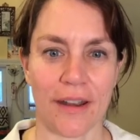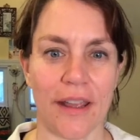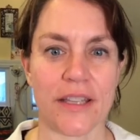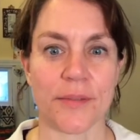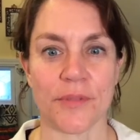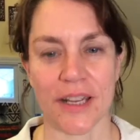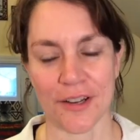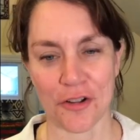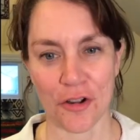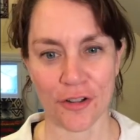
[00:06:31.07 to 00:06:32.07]
I had some
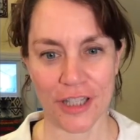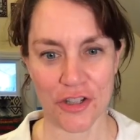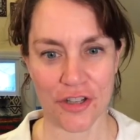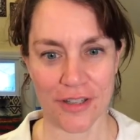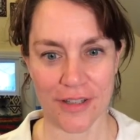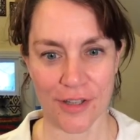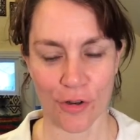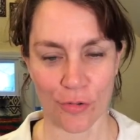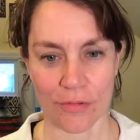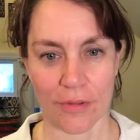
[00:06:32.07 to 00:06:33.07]
technical glitches,
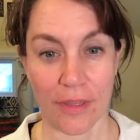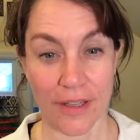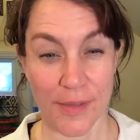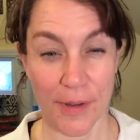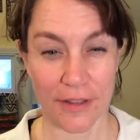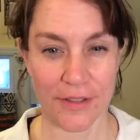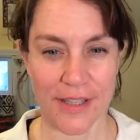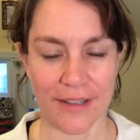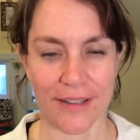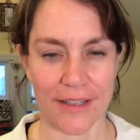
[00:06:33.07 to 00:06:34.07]
so things might look
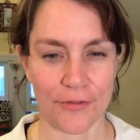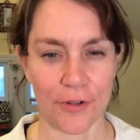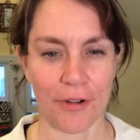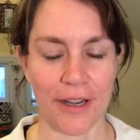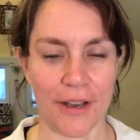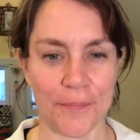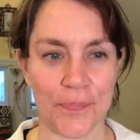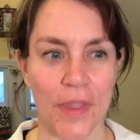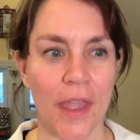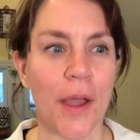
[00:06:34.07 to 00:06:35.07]
slightly different right now.
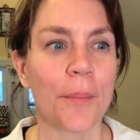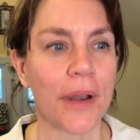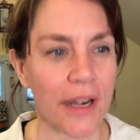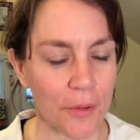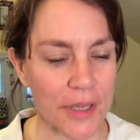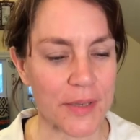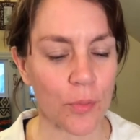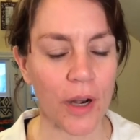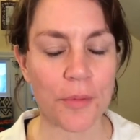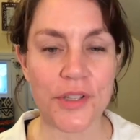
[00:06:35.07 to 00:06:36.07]
But anyways,
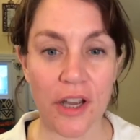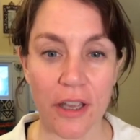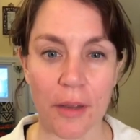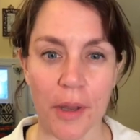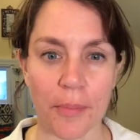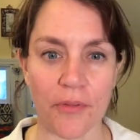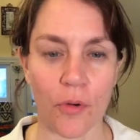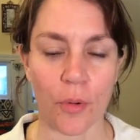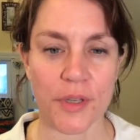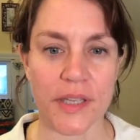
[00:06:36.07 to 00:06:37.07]
what I was talking about
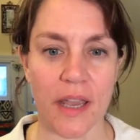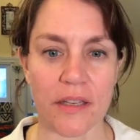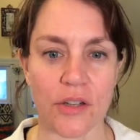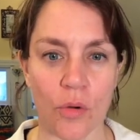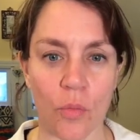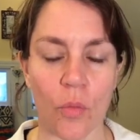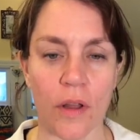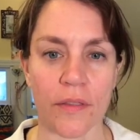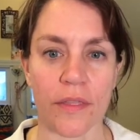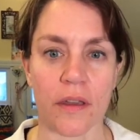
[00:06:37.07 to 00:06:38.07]
before was I don't
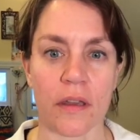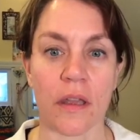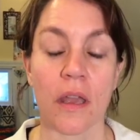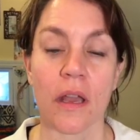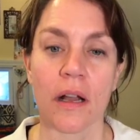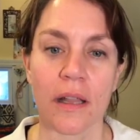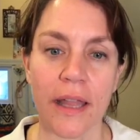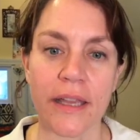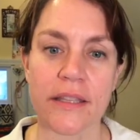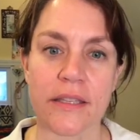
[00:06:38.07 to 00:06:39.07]
want the
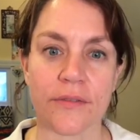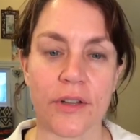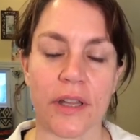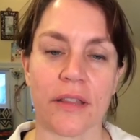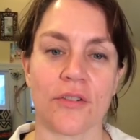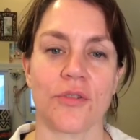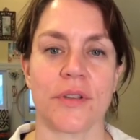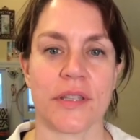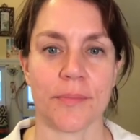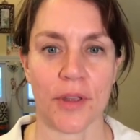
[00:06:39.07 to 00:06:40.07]
clients to feel like they're
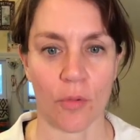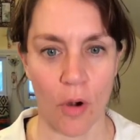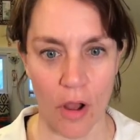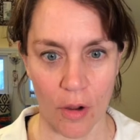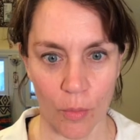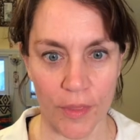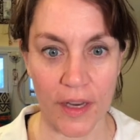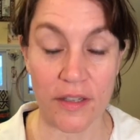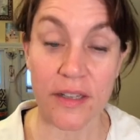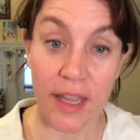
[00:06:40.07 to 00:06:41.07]
doing something wrong when
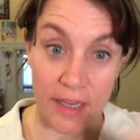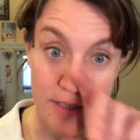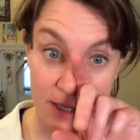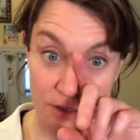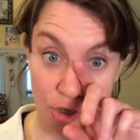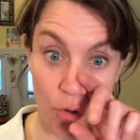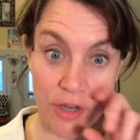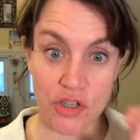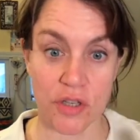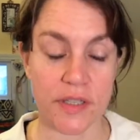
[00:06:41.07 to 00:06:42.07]
they can't answer
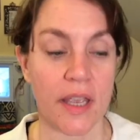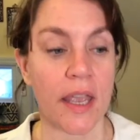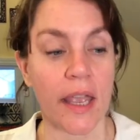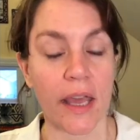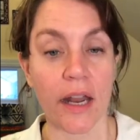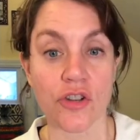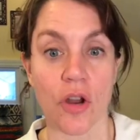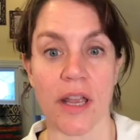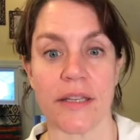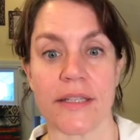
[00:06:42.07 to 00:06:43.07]
questions. And I
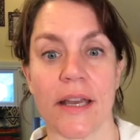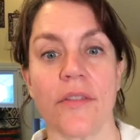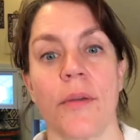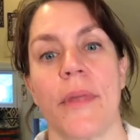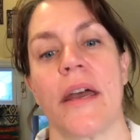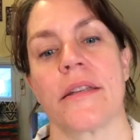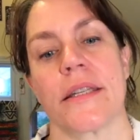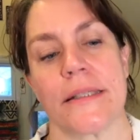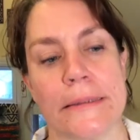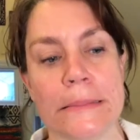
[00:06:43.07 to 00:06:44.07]
tried to tell them that.